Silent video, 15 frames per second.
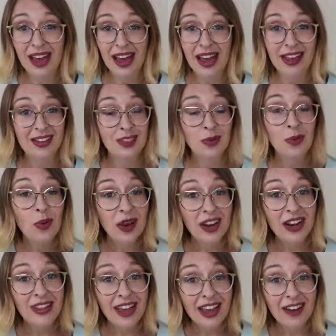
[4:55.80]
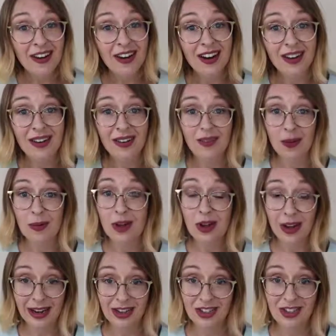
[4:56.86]
as to where they are from a
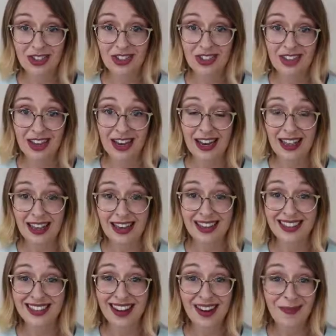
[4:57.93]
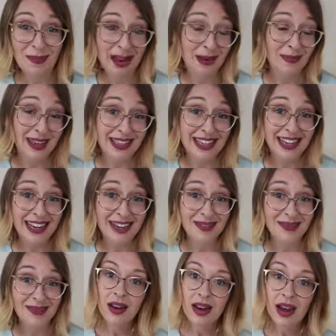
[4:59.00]
knowledge side of things on plant based eating.
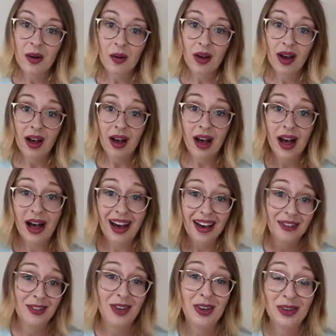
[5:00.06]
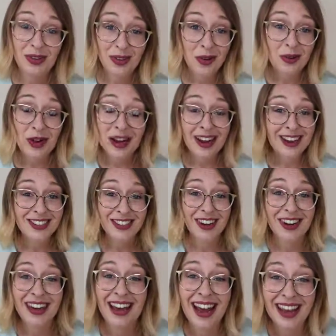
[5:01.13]
Now, I've thrown a lot of
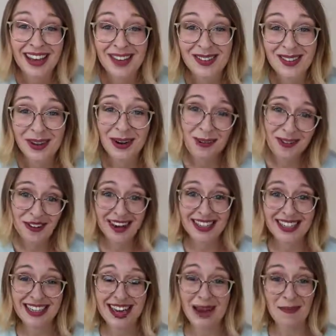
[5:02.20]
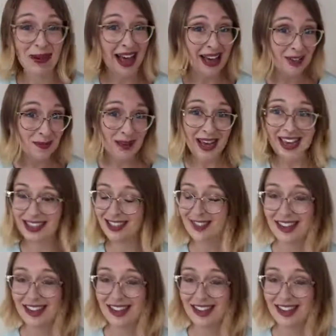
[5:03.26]
jargon at you so far today plant based,